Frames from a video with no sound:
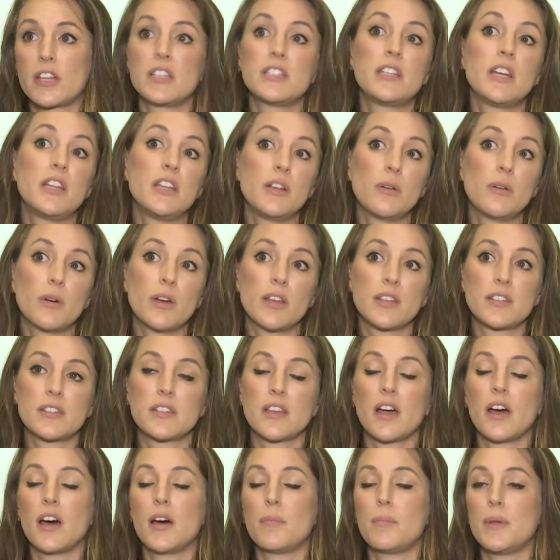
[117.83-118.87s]
continuous
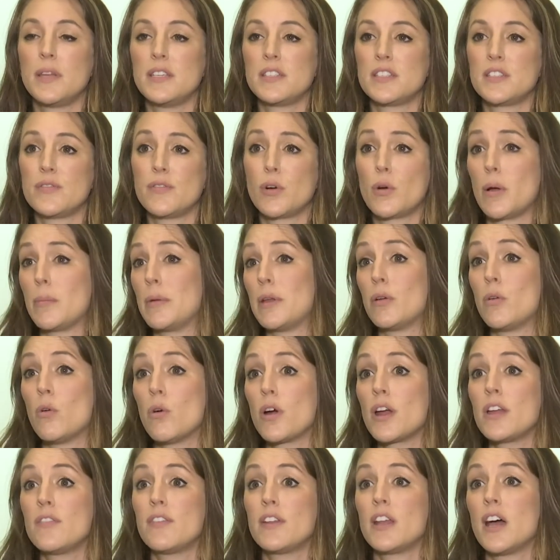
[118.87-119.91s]
pieces of equipment
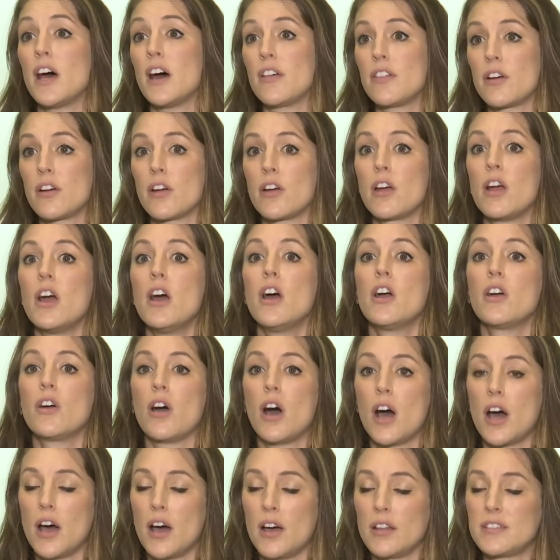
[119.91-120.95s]
or even other
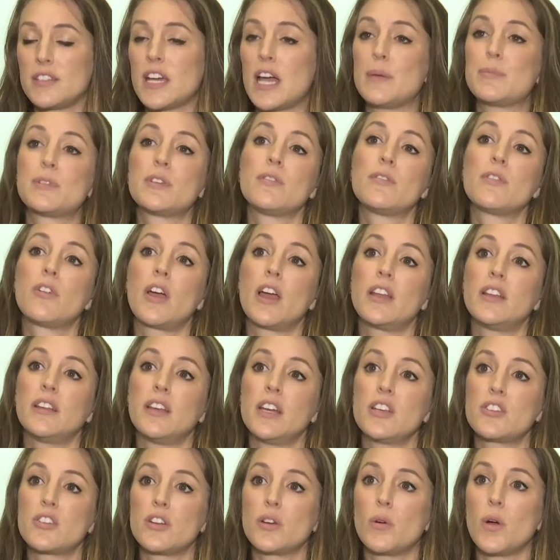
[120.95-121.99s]
types of
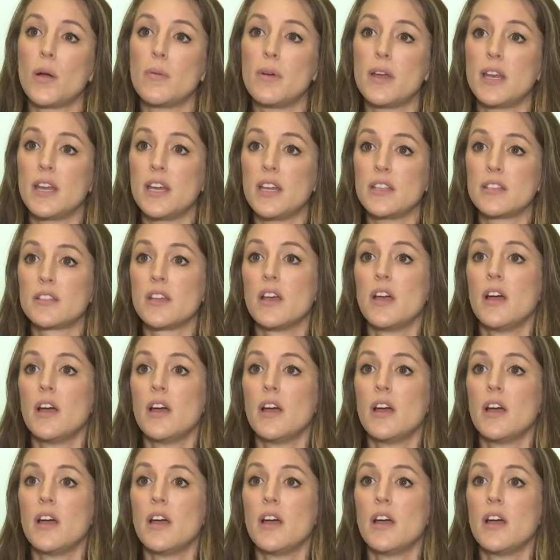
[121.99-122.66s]
granulation equipment is